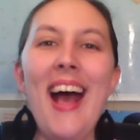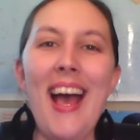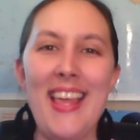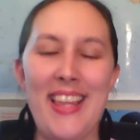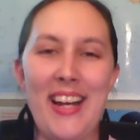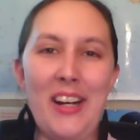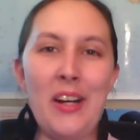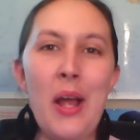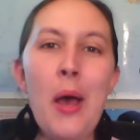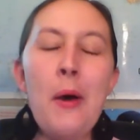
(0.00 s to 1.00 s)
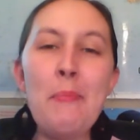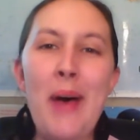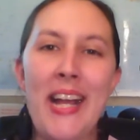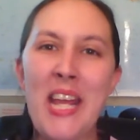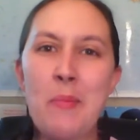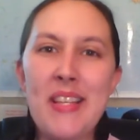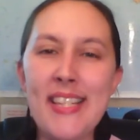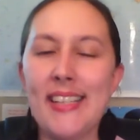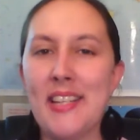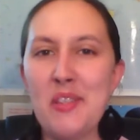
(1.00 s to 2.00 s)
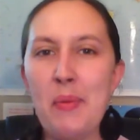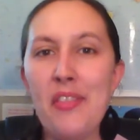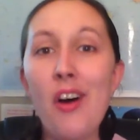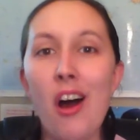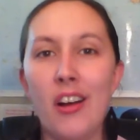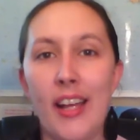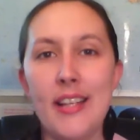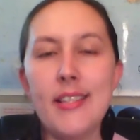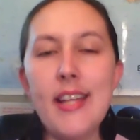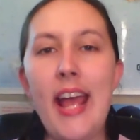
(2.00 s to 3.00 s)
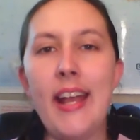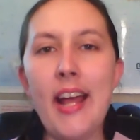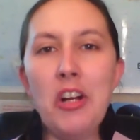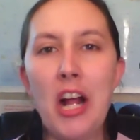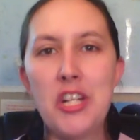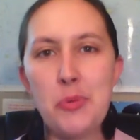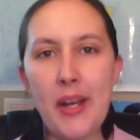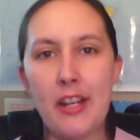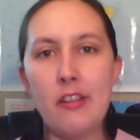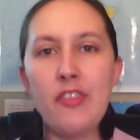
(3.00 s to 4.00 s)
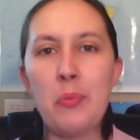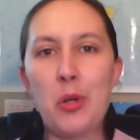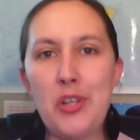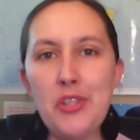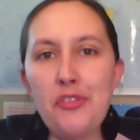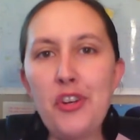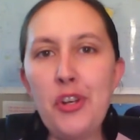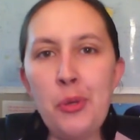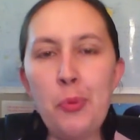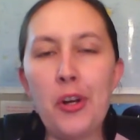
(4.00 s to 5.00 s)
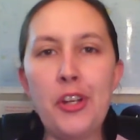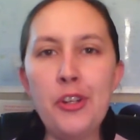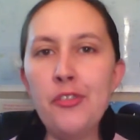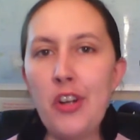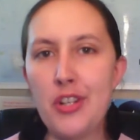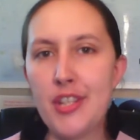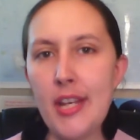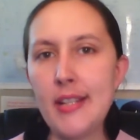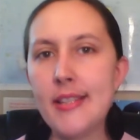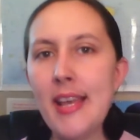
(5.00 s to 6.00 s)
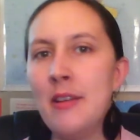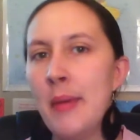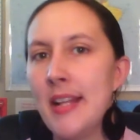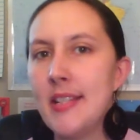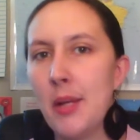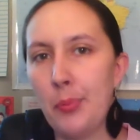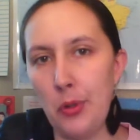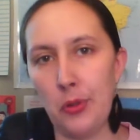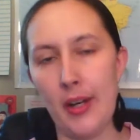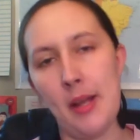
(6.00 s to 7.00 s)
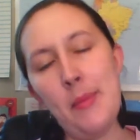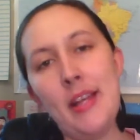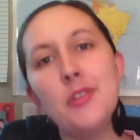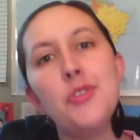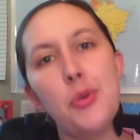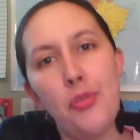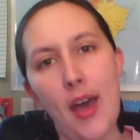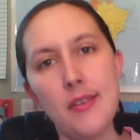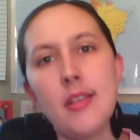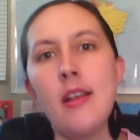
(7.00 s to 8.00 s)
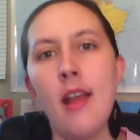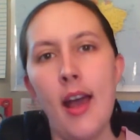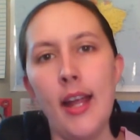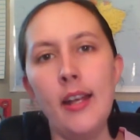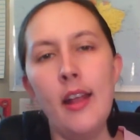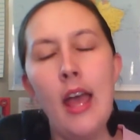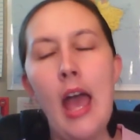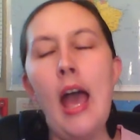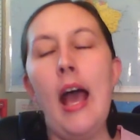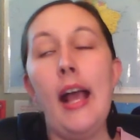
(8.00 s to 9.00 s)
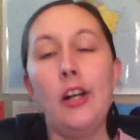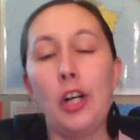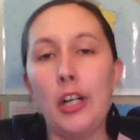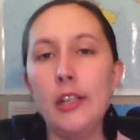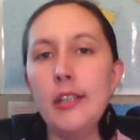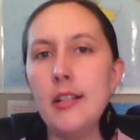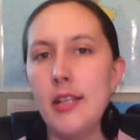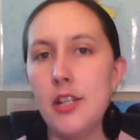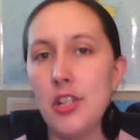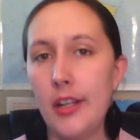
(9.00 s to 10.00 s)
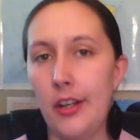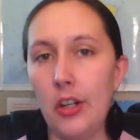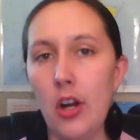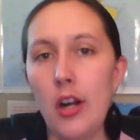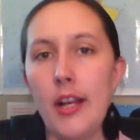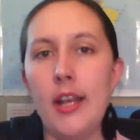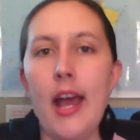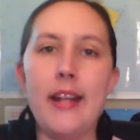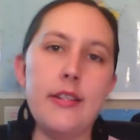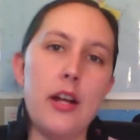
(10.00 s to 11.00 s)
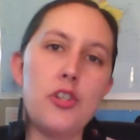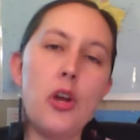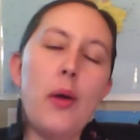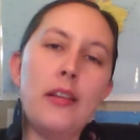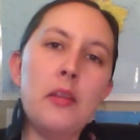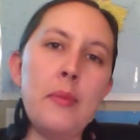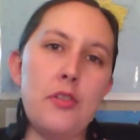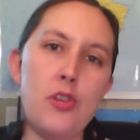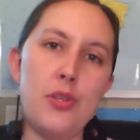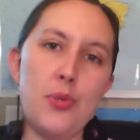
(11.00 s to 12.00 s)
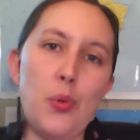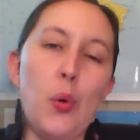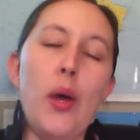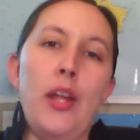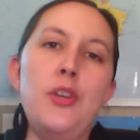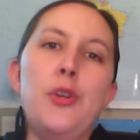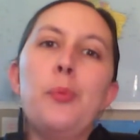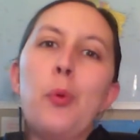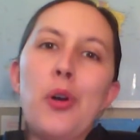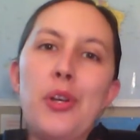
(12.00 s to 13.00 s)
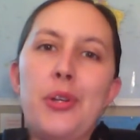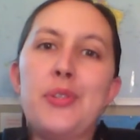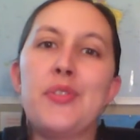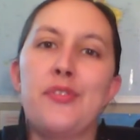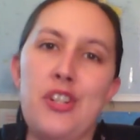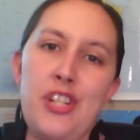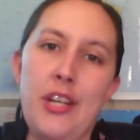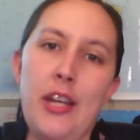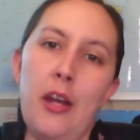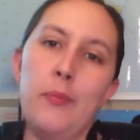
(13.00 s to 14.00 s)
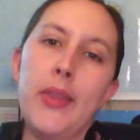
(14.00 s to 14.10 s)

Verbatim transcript: Hi there. My name is Elizabeth August, and I graduated from Christopher Newport University's MAT program in 2009. I currently teach kindergarten at Dutrow Elementary School in Newport News, Virginia.